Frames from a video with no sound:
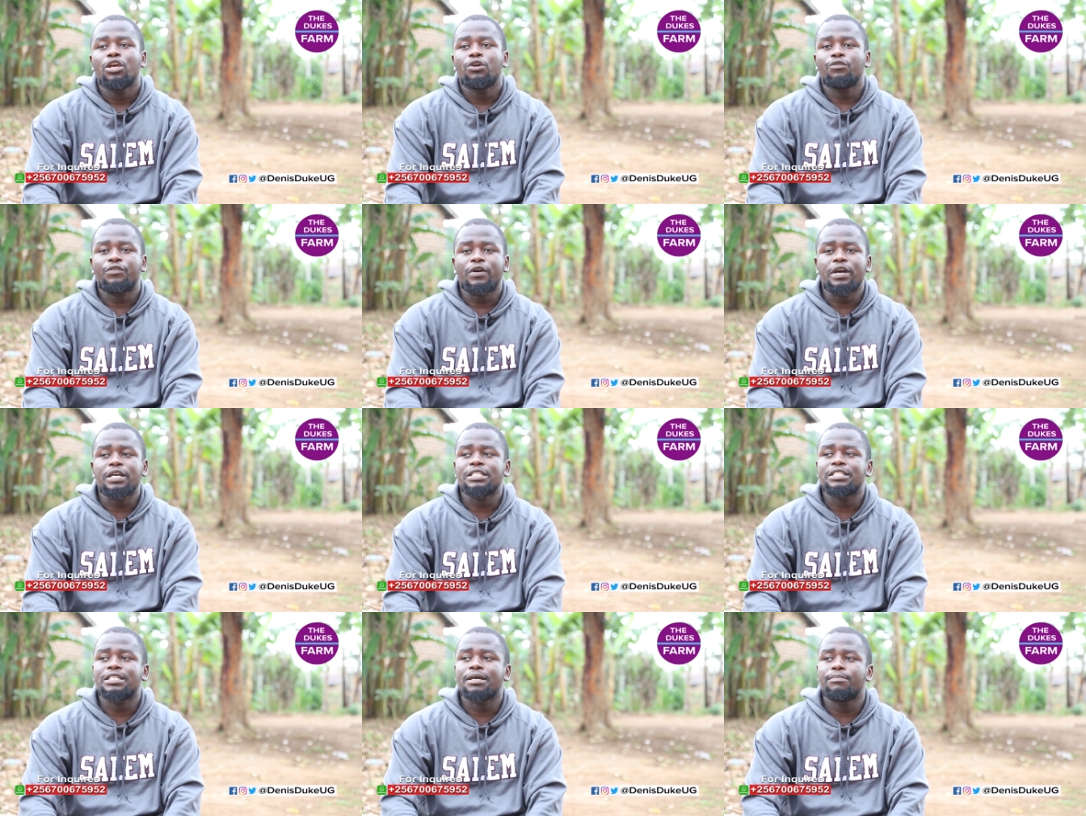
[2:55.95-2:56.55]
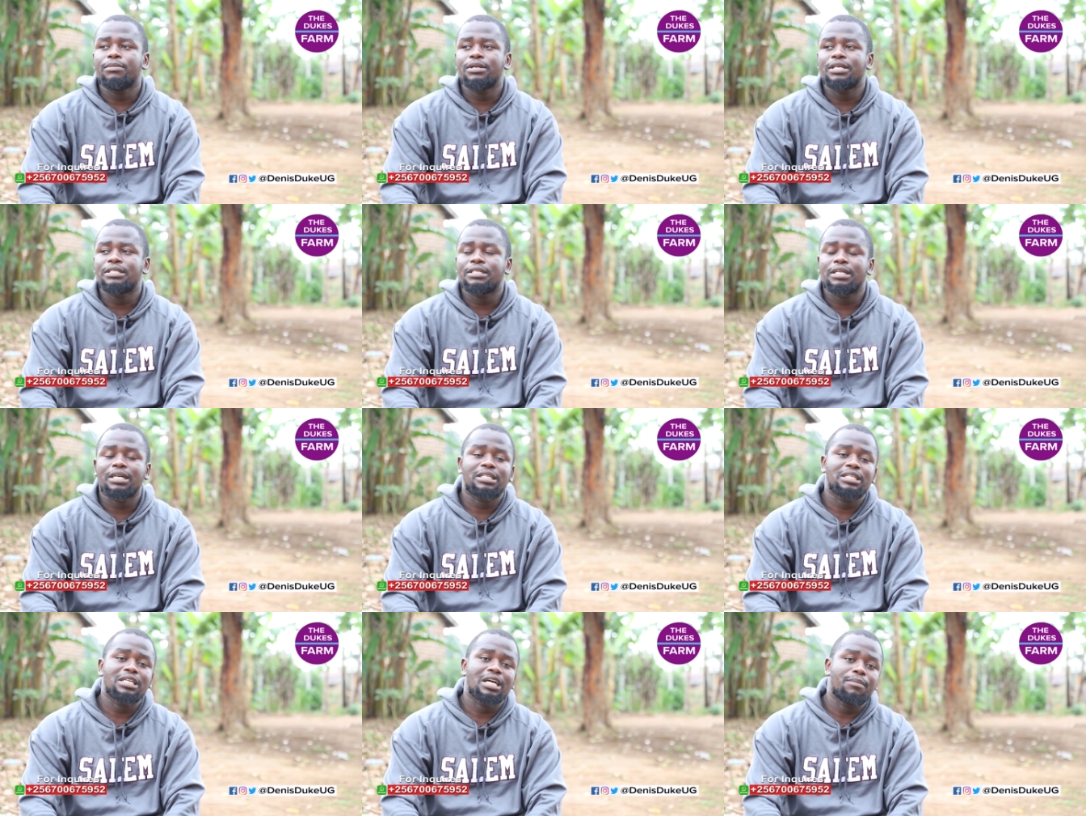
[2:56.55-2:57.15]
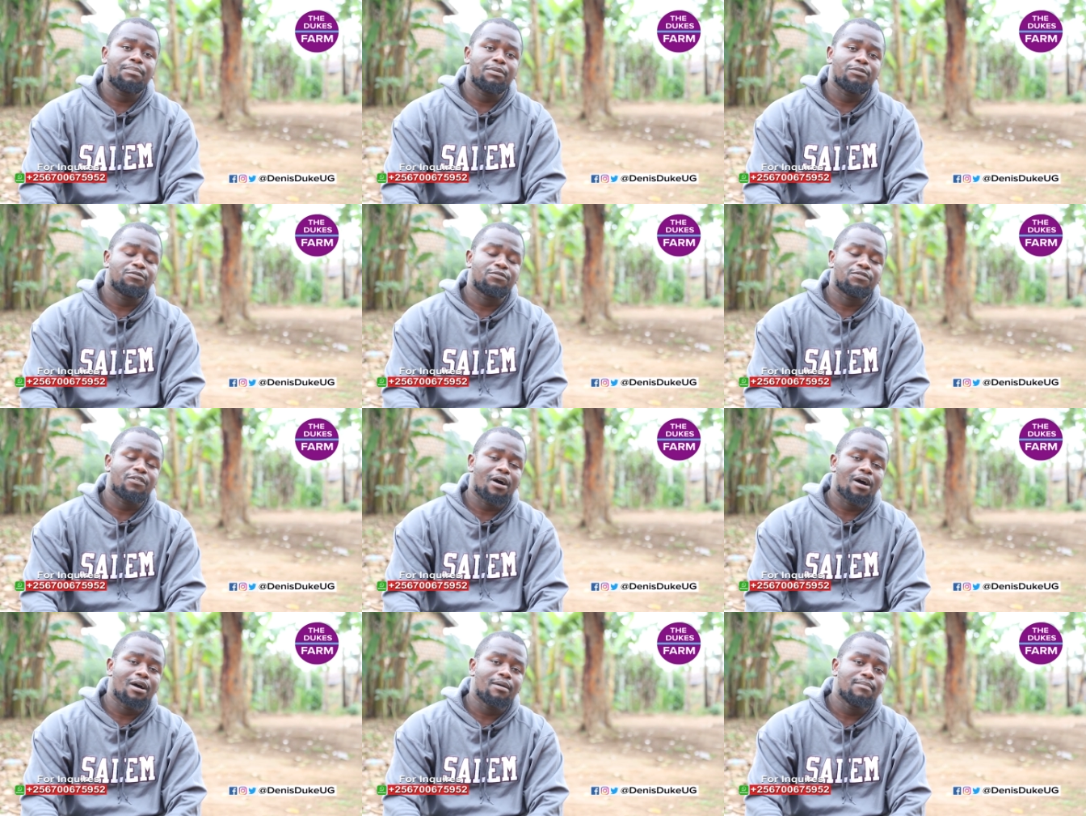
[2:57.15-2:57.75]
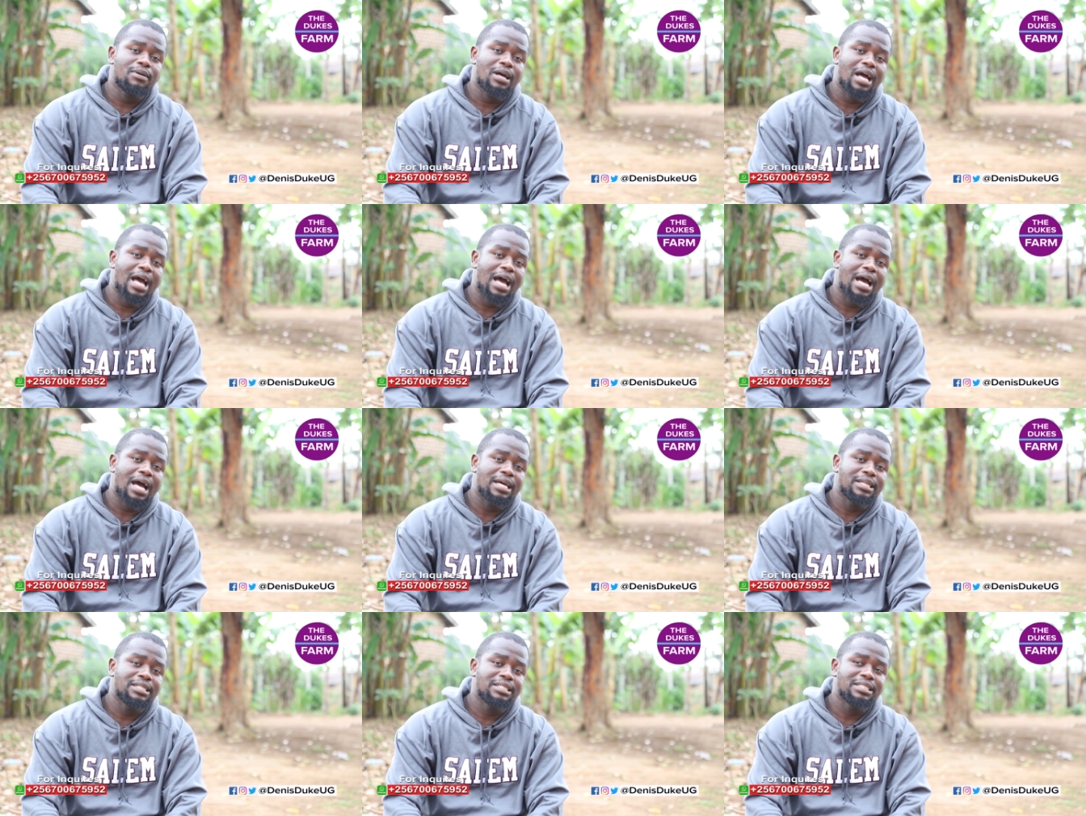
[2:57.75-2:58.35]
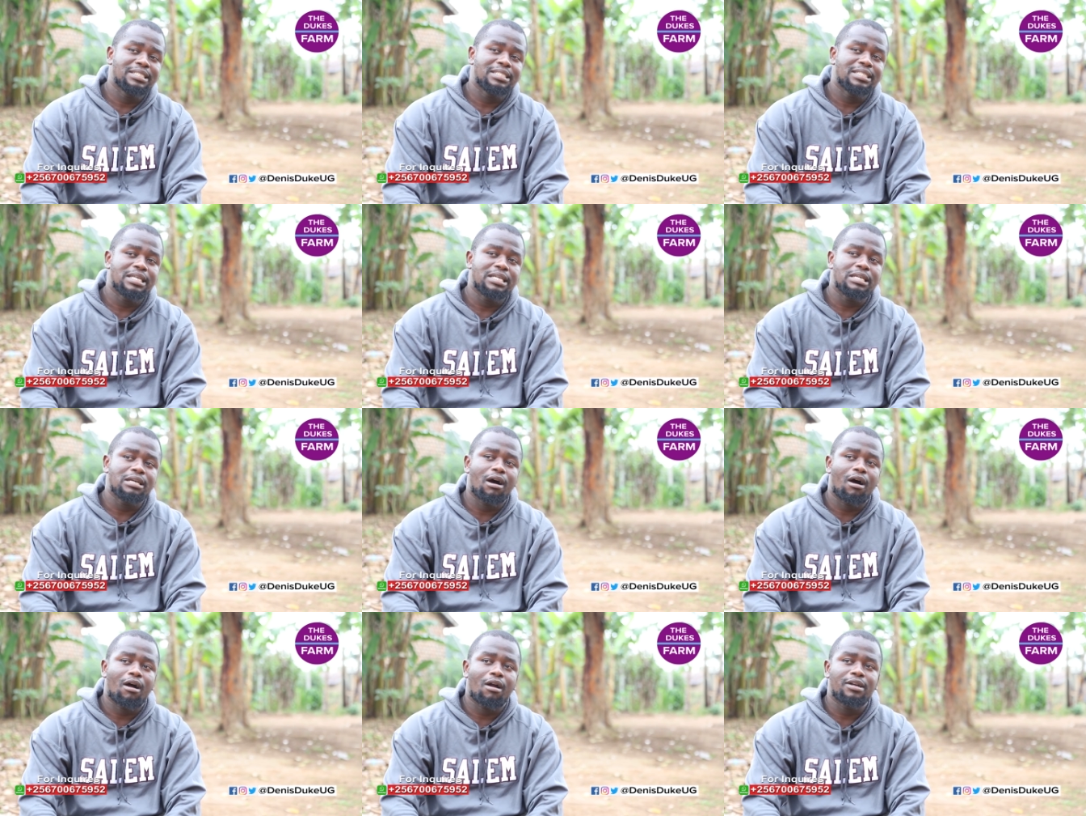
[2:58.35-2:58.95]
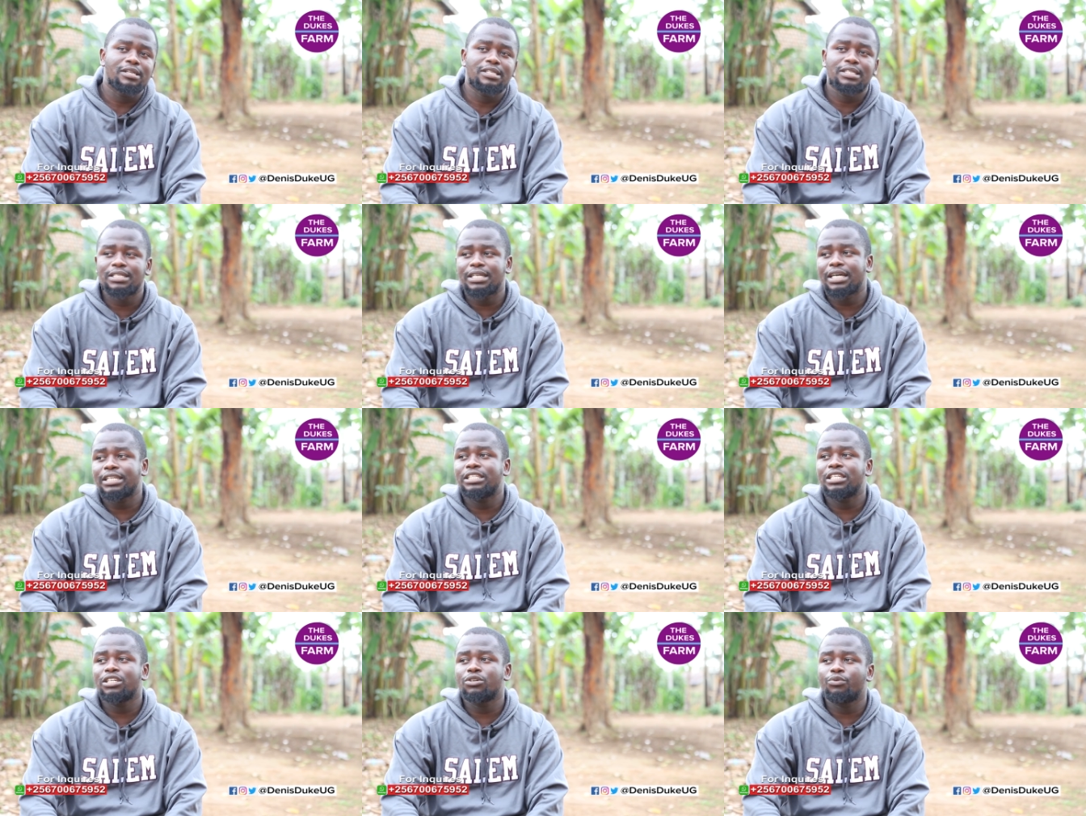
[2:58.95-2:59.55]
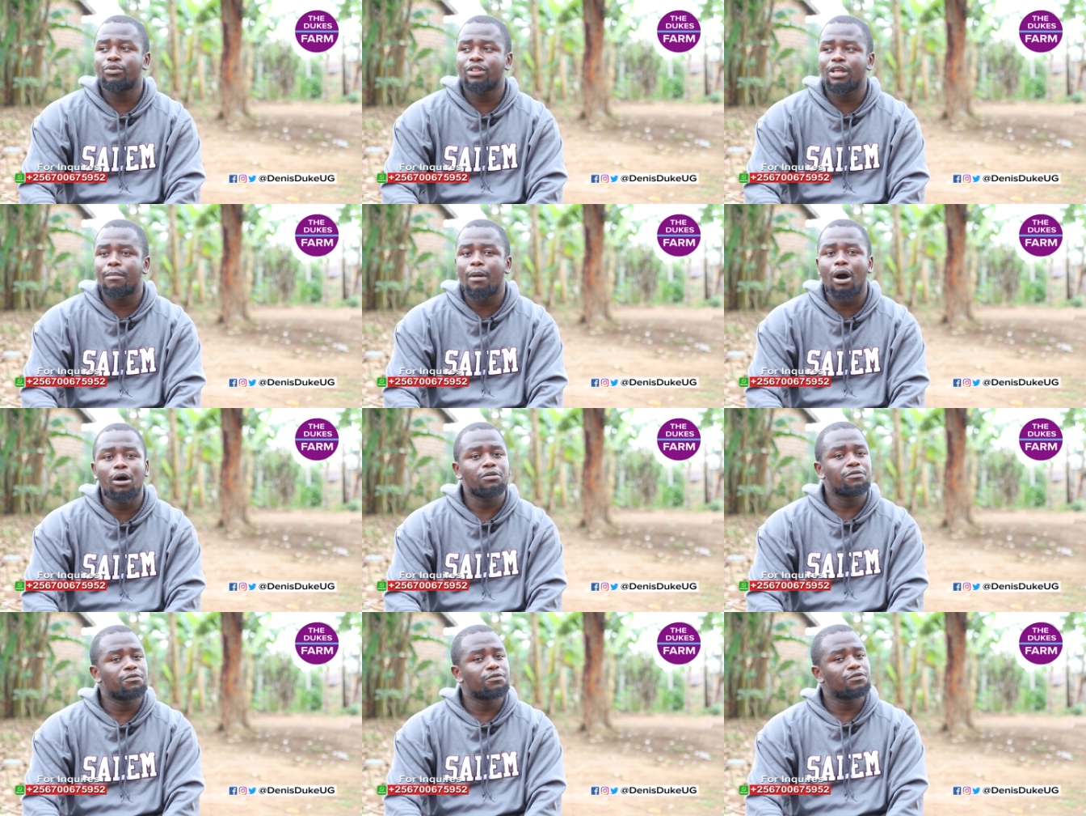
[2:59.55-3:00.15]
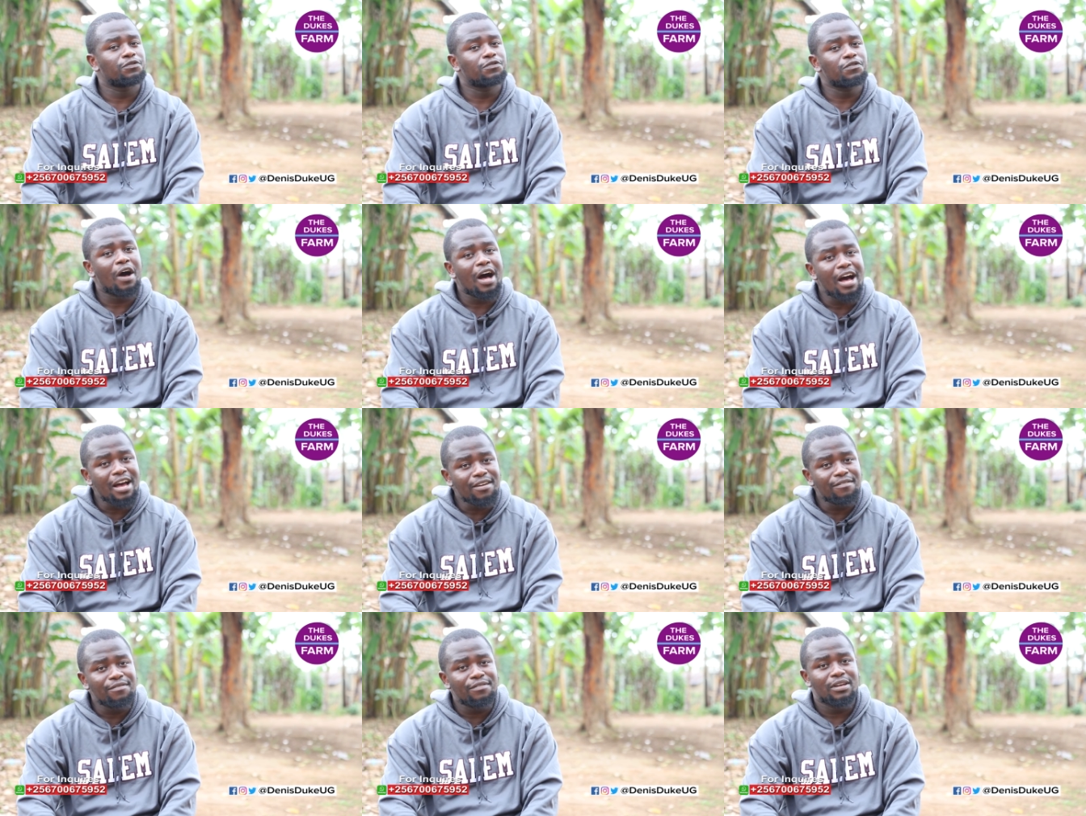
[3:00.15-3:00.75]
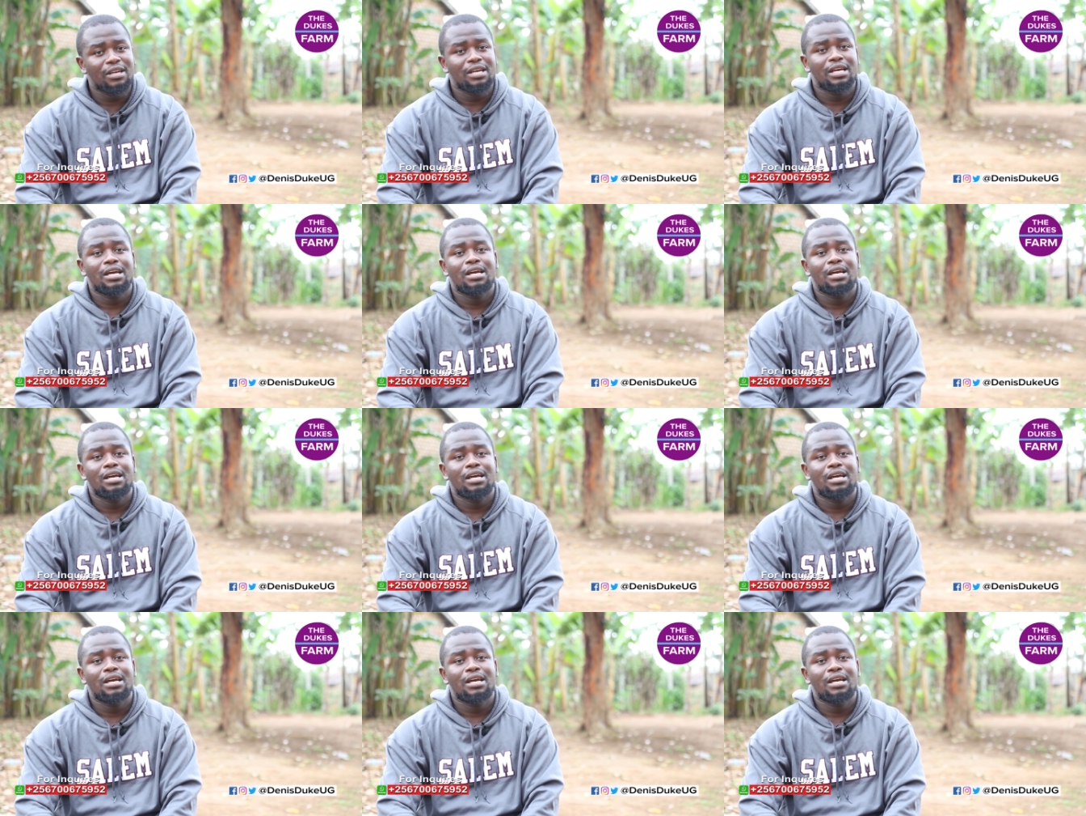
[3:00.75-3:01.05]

You find somebody starting up a farm and they are starting with about five